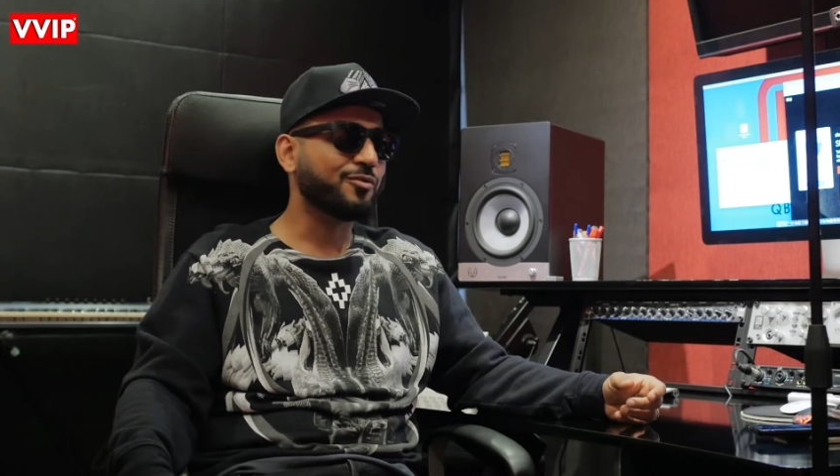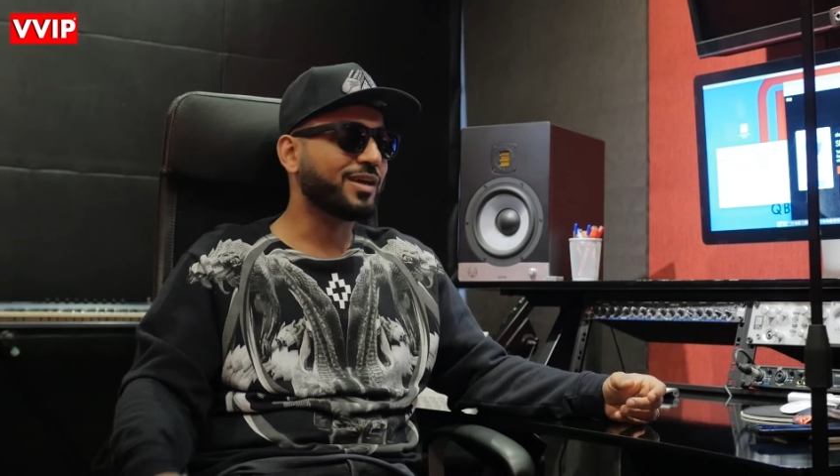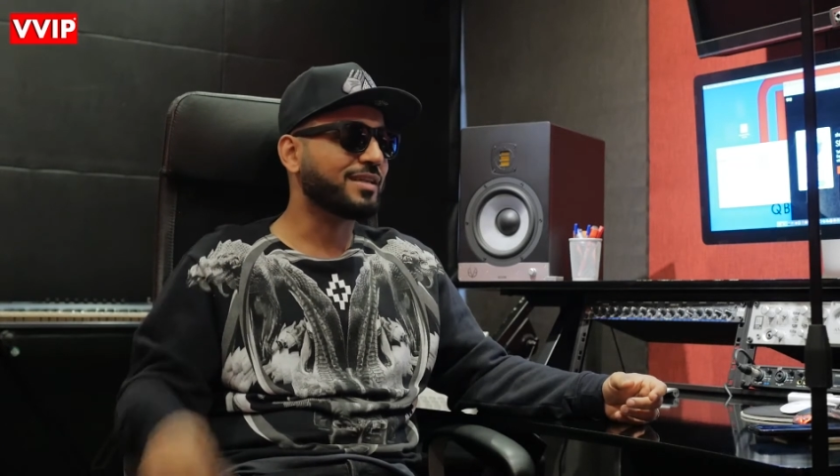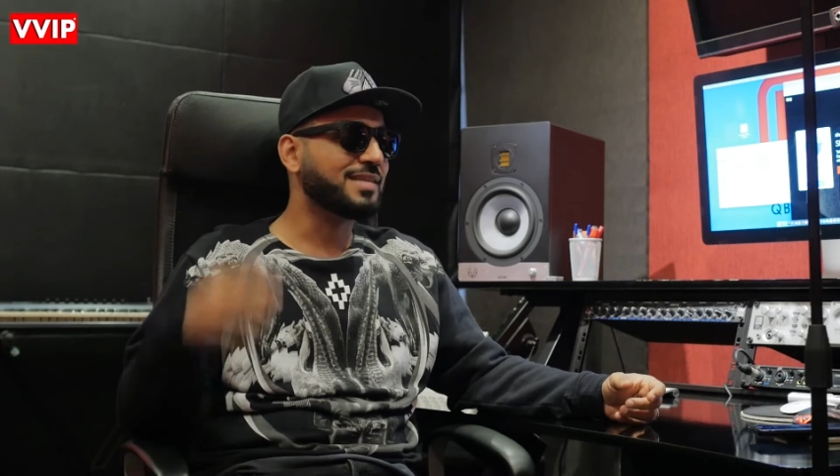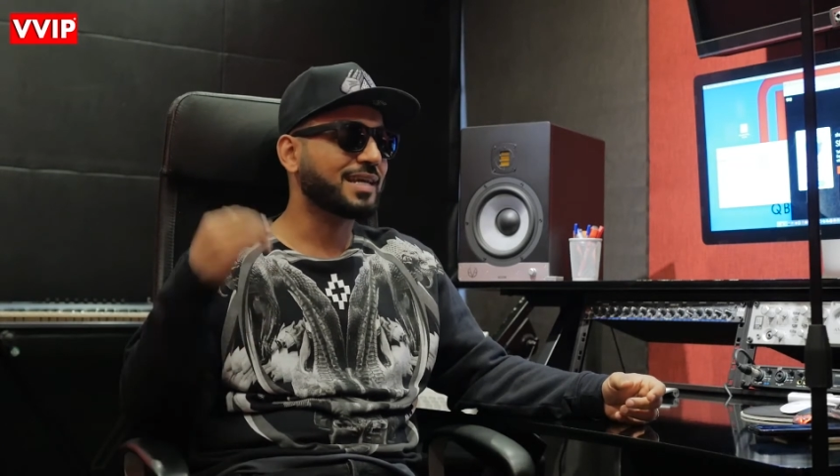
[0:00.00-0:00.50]
we had
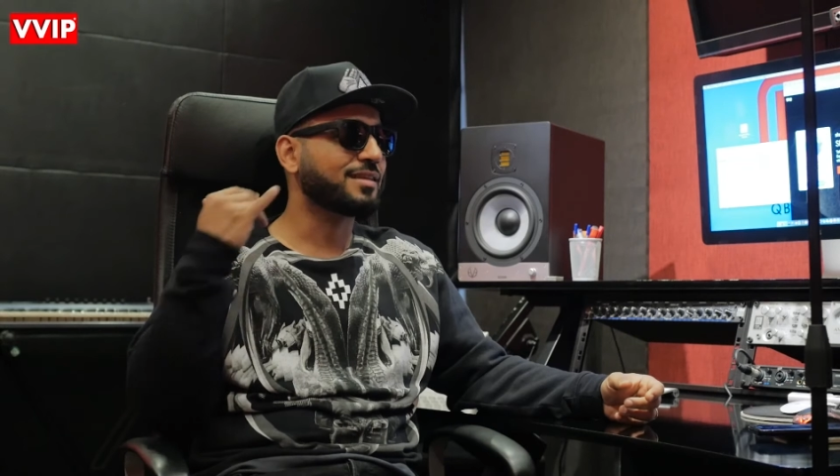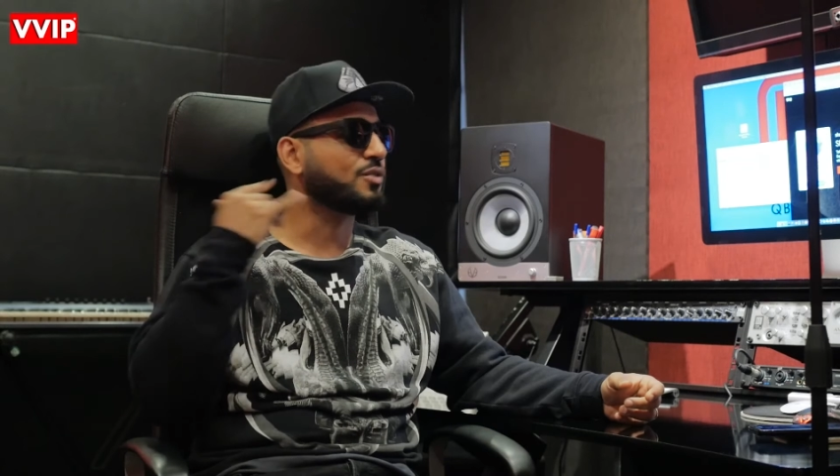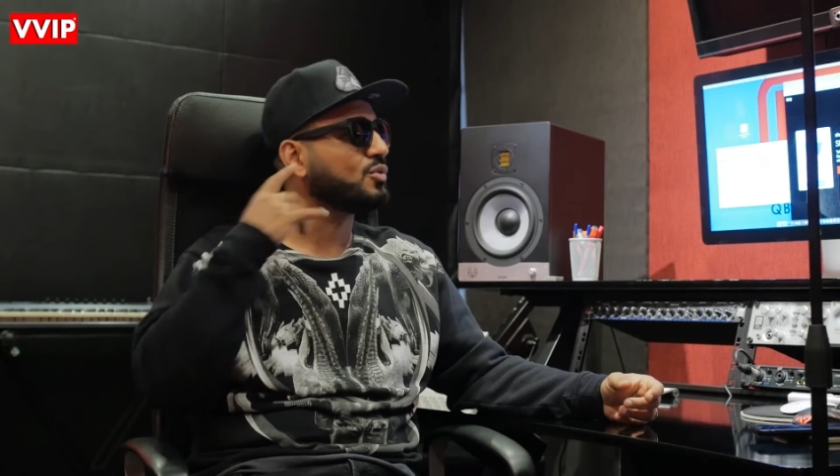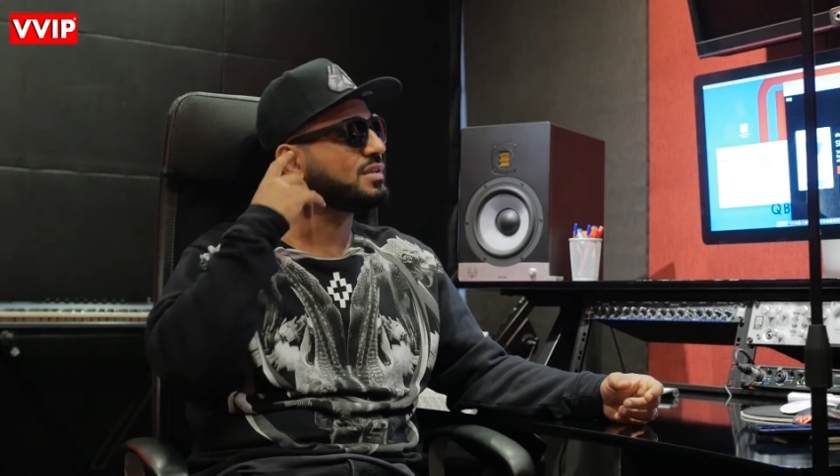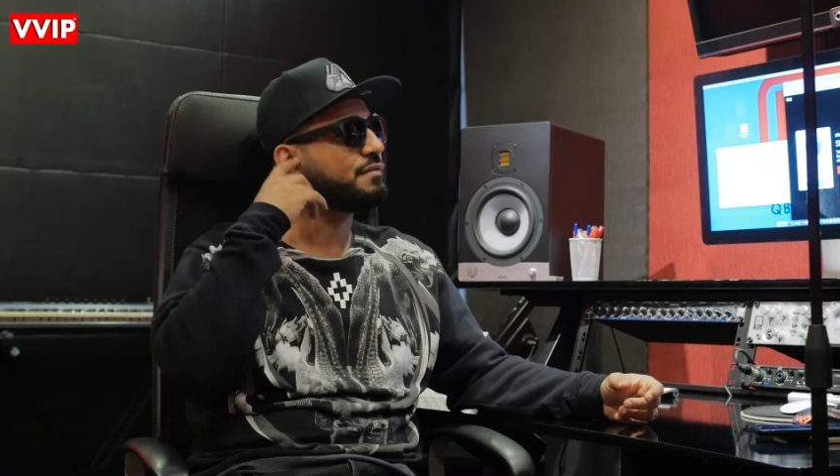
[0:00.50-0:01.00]
a
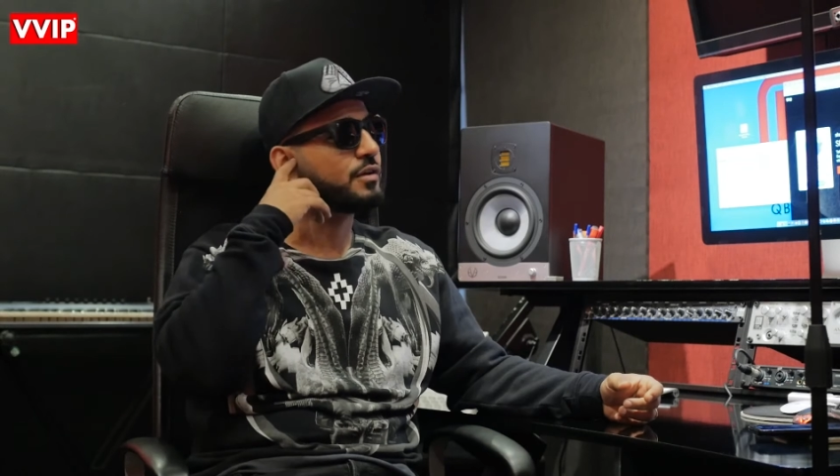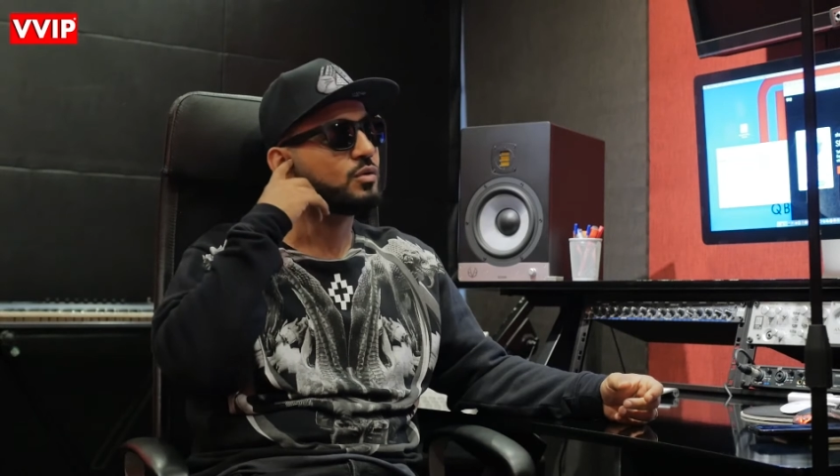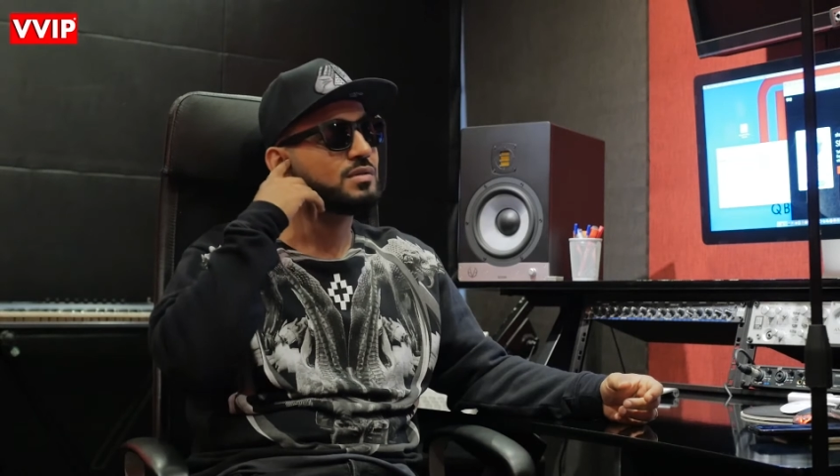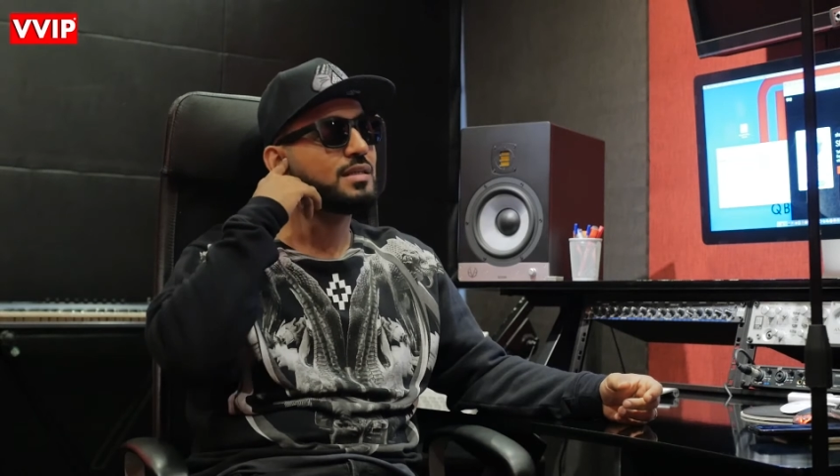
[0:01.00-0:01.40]
technical difficulty,